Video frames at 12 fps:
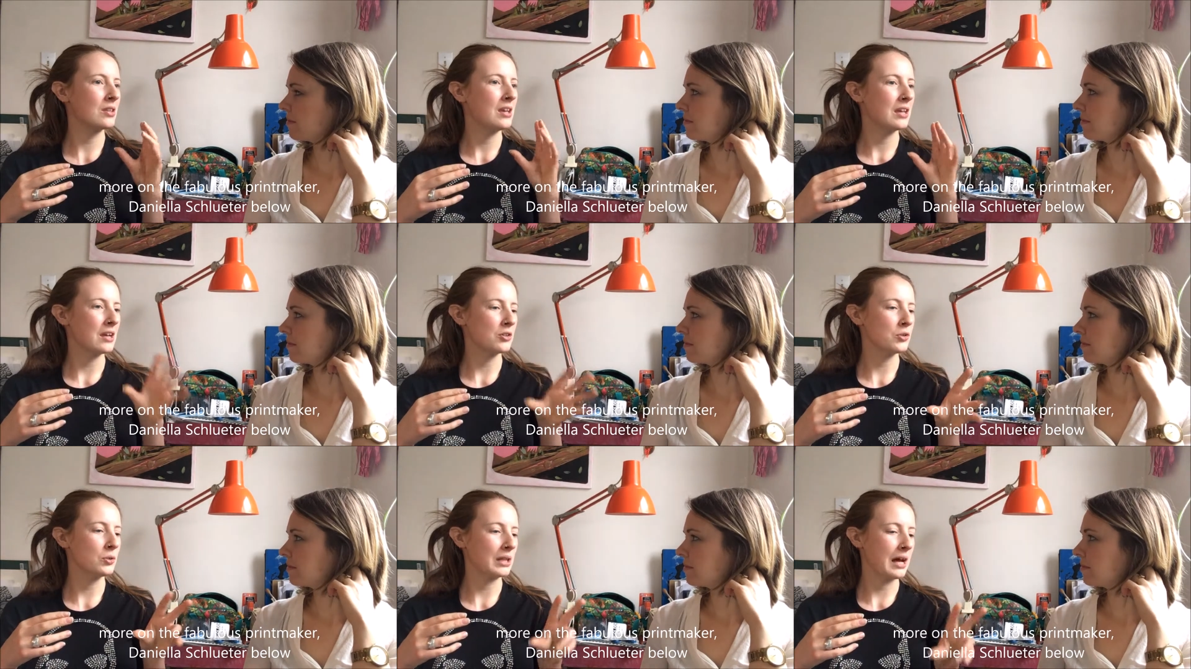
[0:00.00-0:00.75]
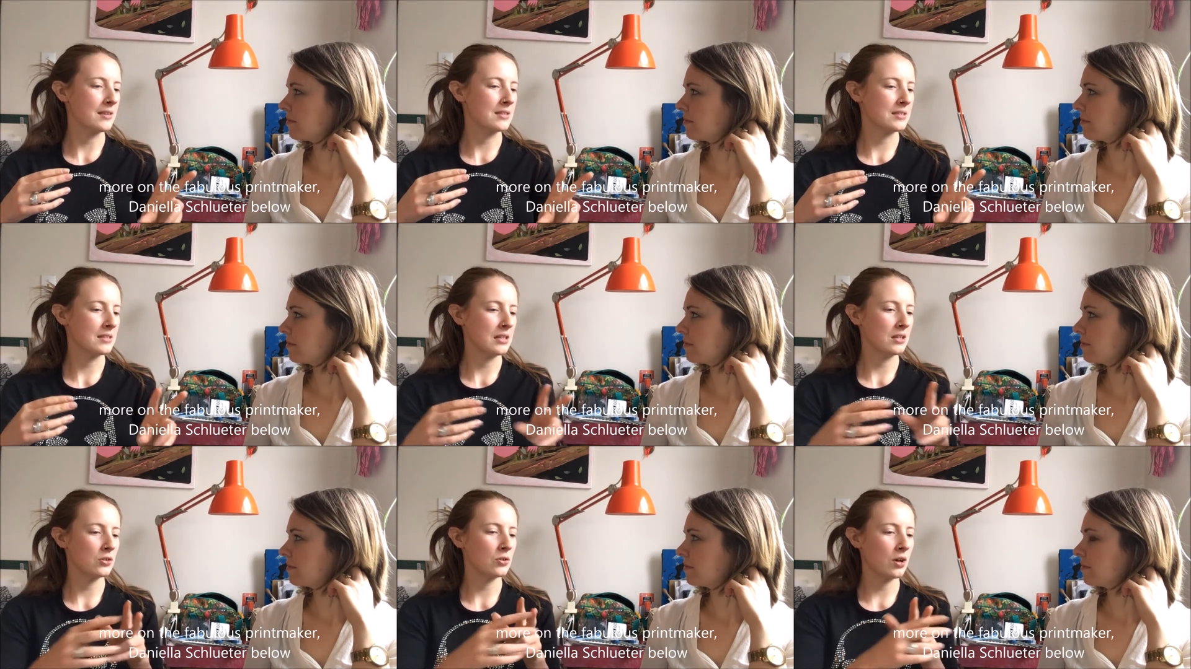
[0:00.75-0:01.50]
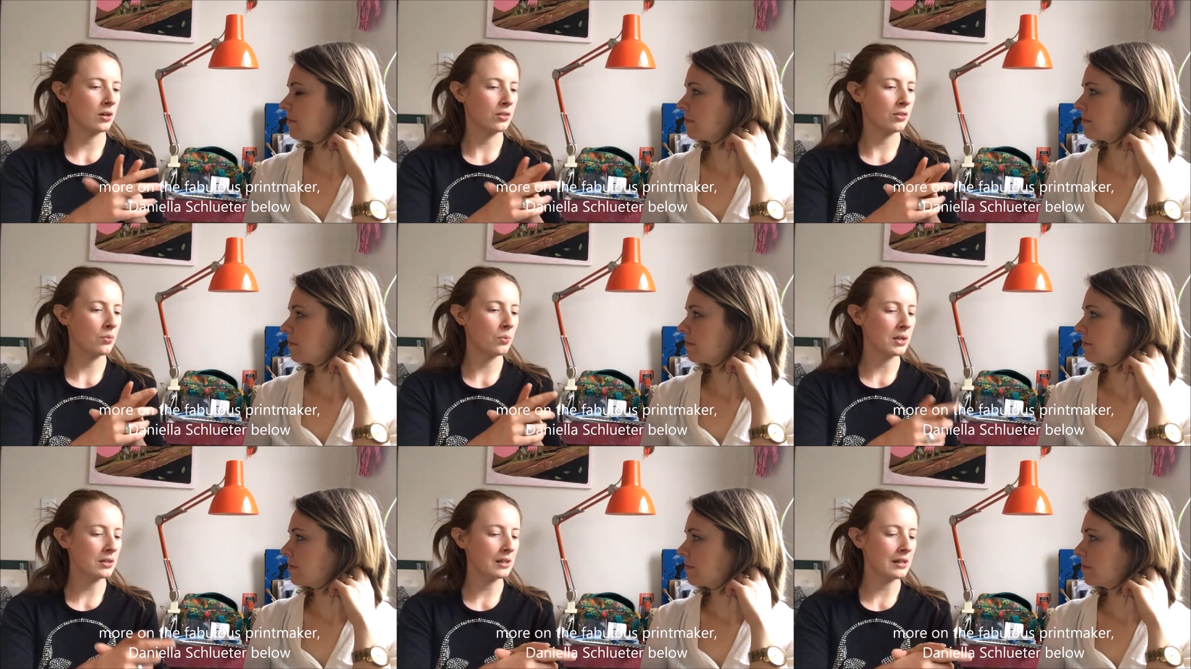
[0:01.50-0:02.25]
Speaker 1: he had two classes, and he talked the
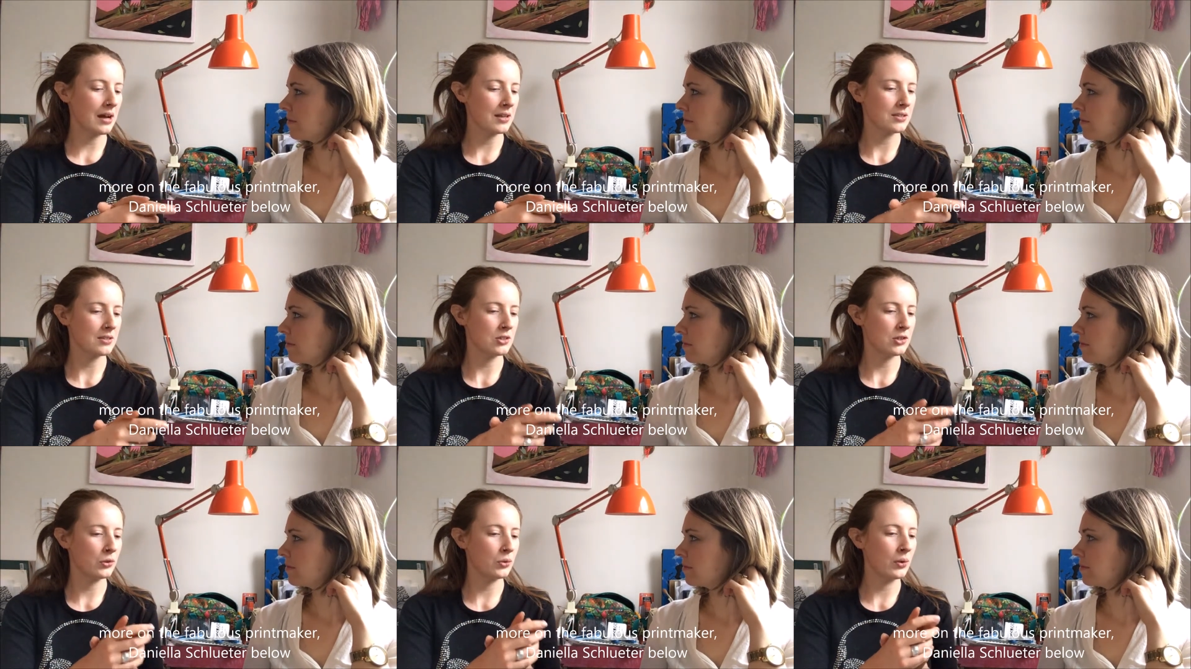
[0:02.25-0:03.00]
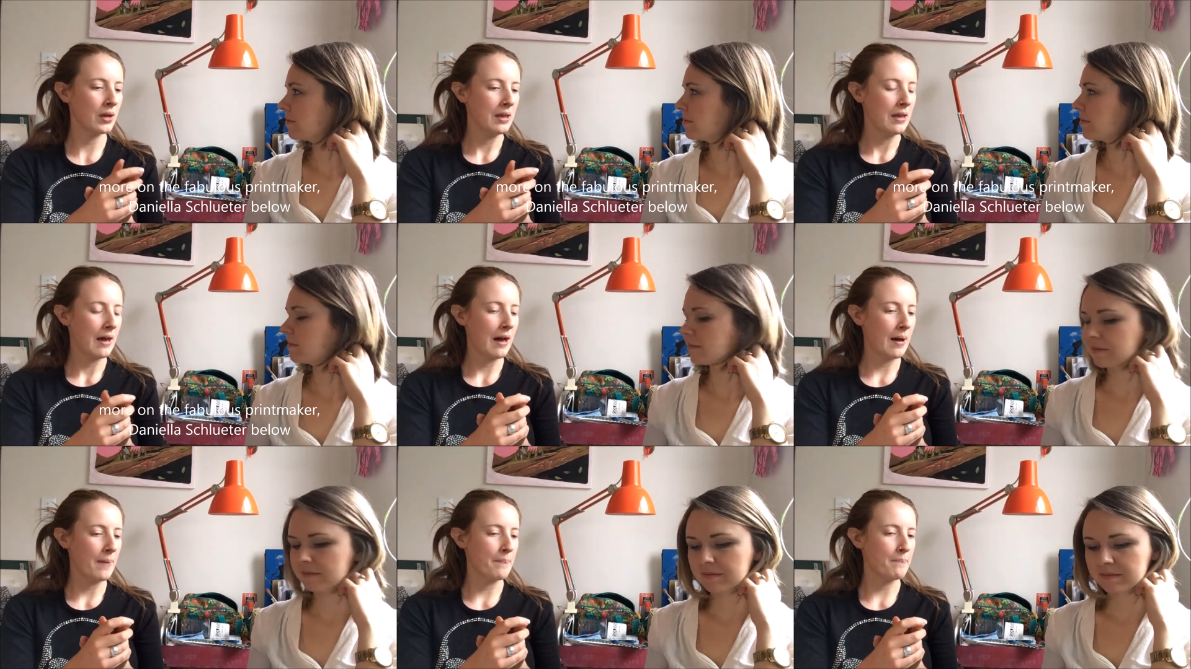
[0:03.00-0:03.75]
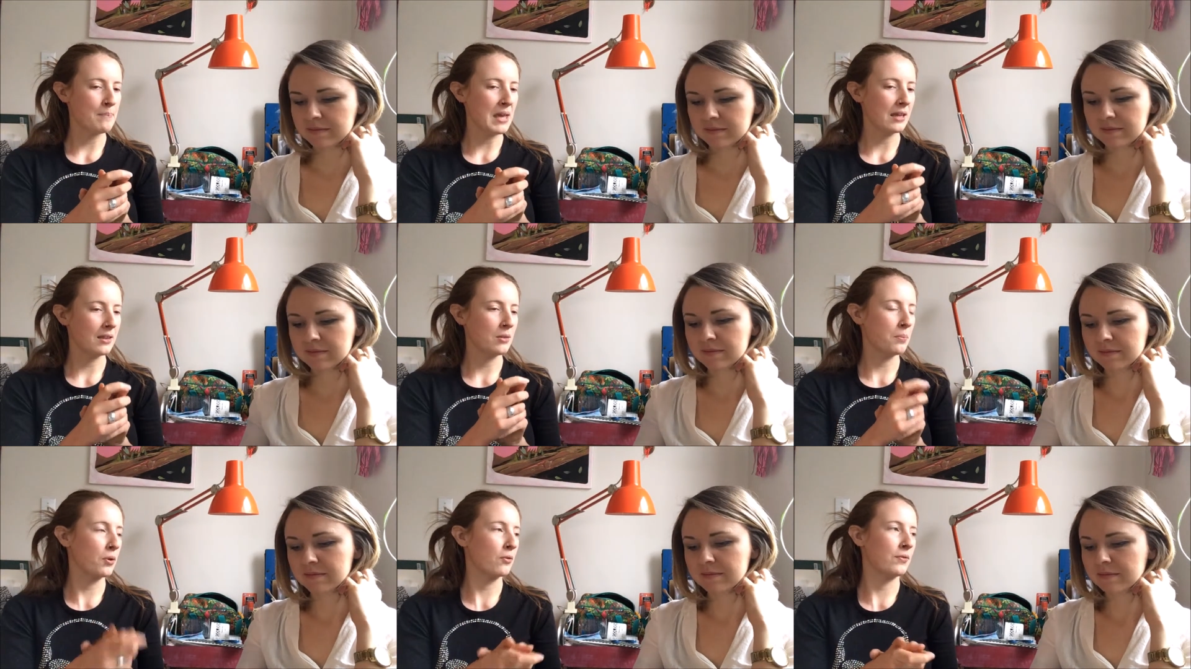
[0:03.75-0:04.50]
one class to um, make
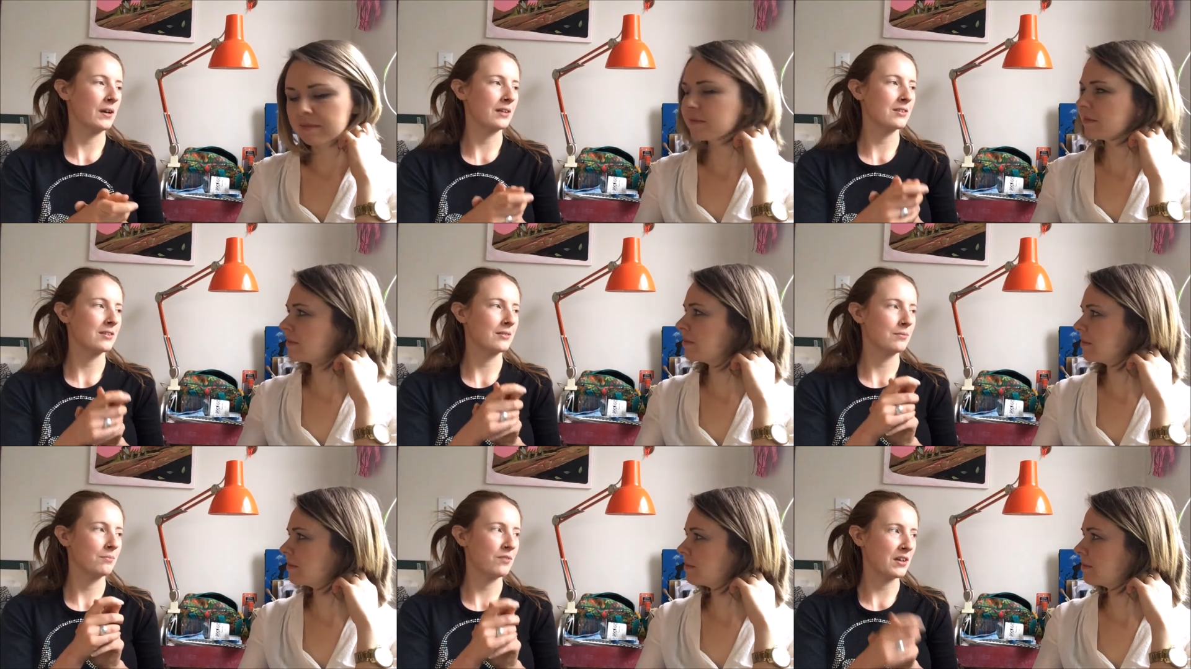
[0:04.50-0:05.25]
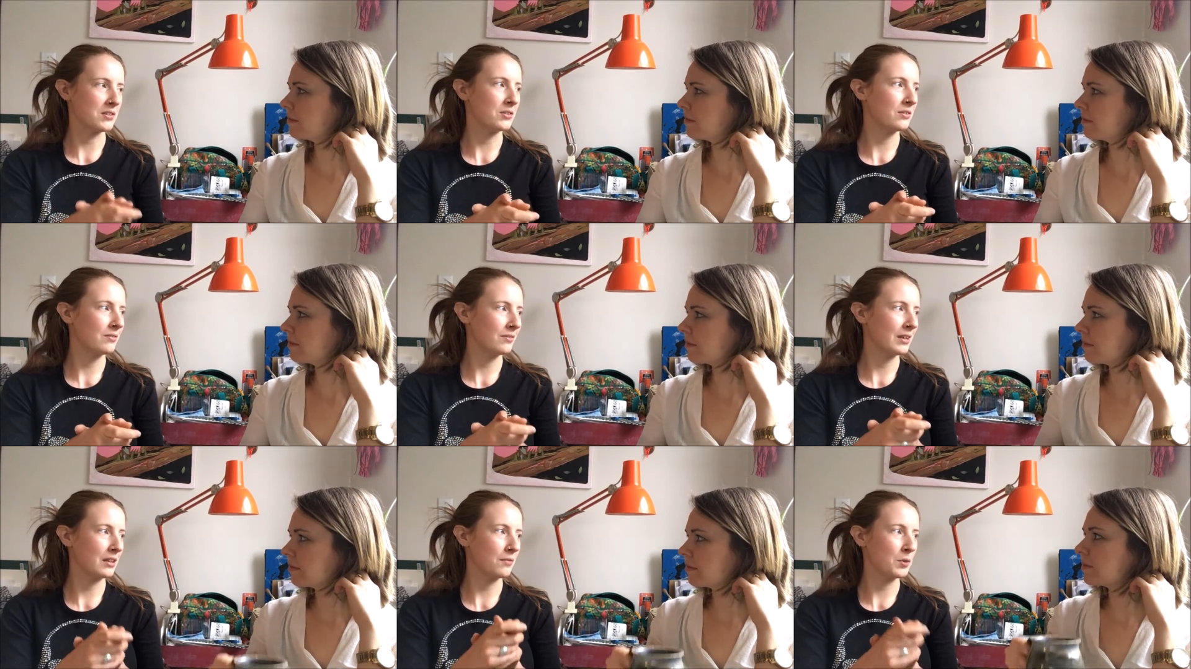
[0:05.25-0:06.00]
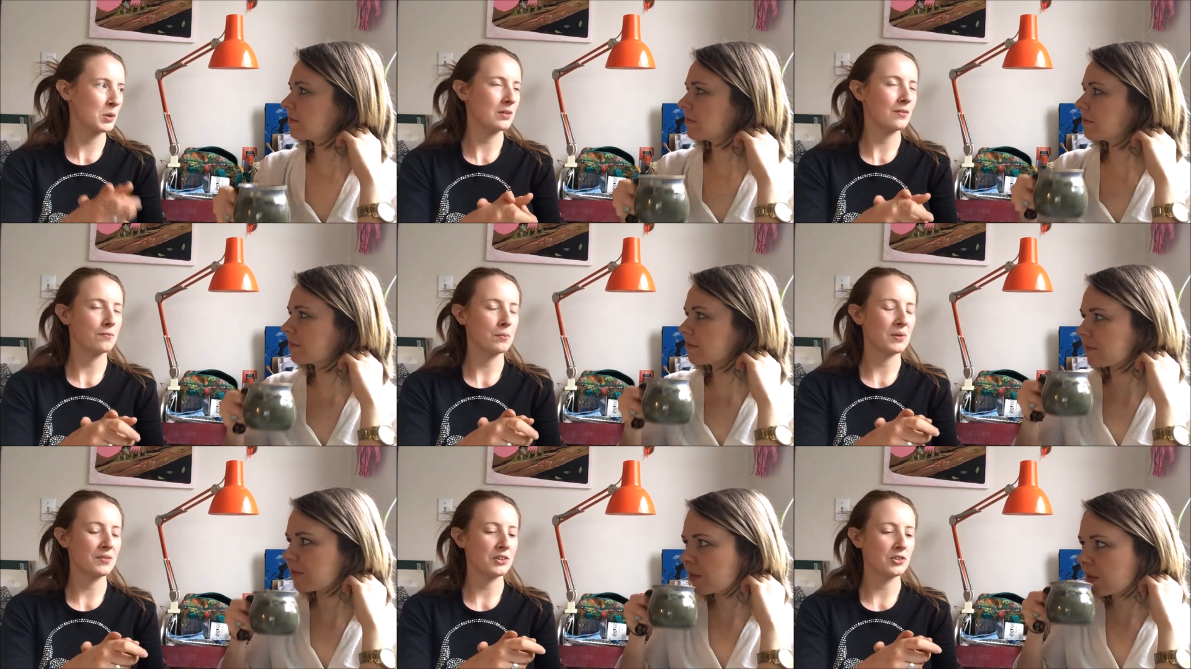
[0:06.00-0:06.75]
the perfect vessel, like the perfect
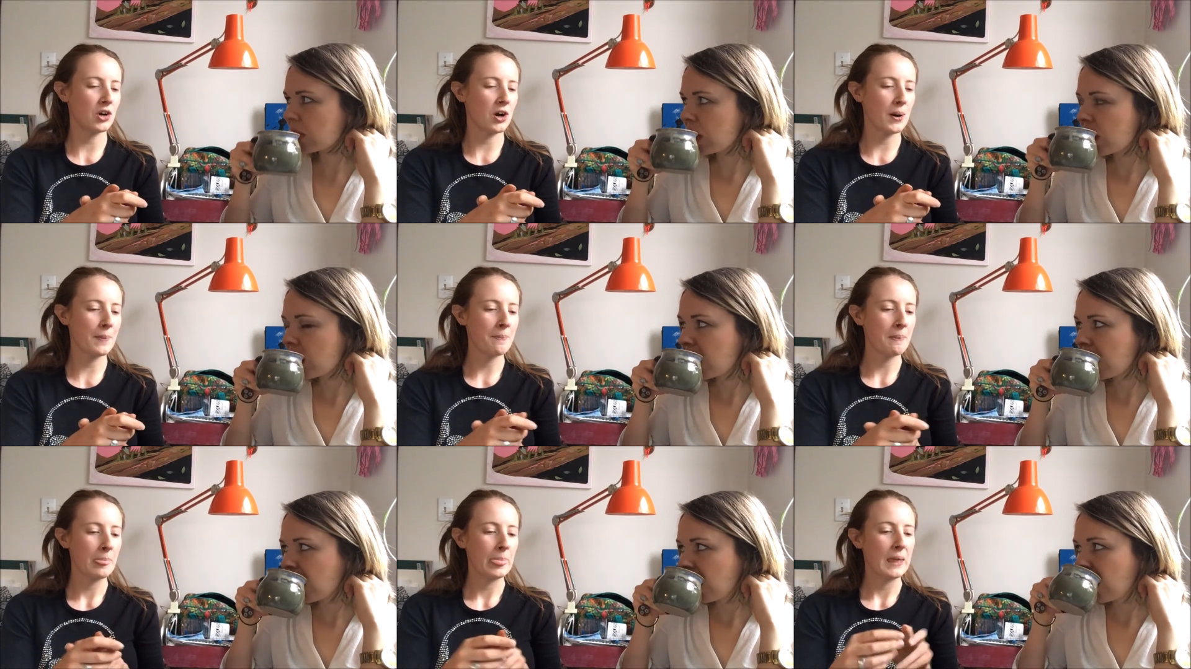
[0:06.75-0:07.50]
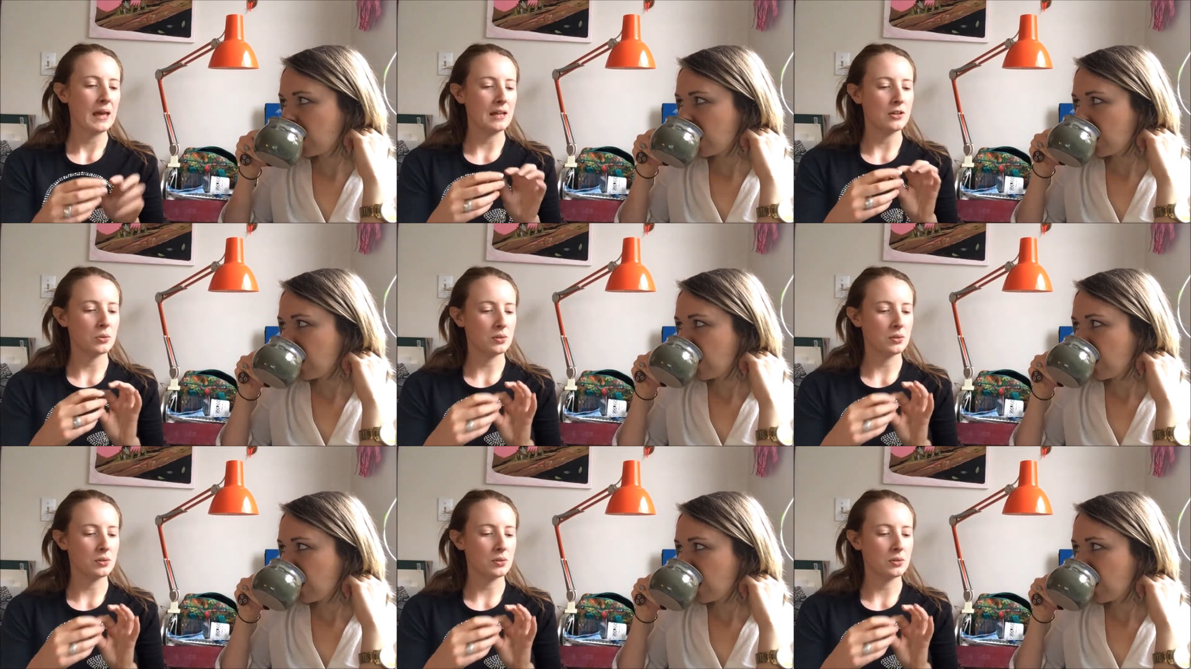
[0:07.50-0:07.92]
perfect jar, and he